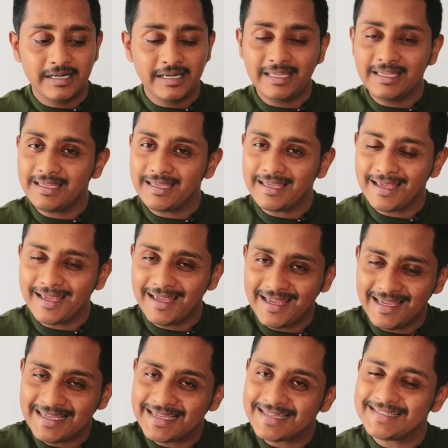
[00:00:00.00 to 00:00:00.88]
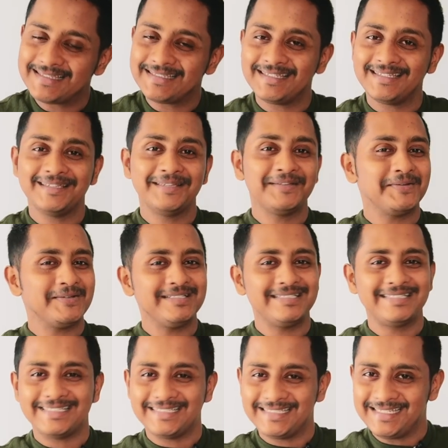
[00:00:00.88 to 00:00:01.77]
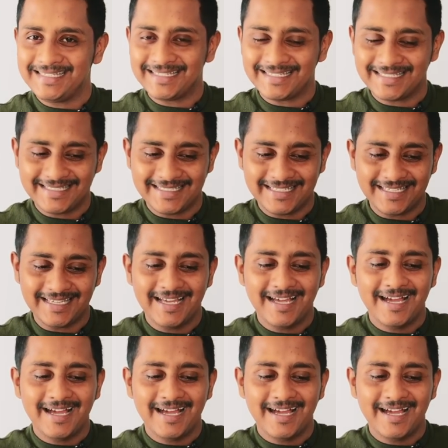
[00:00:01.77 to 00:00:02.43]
T A N C, not T E N C.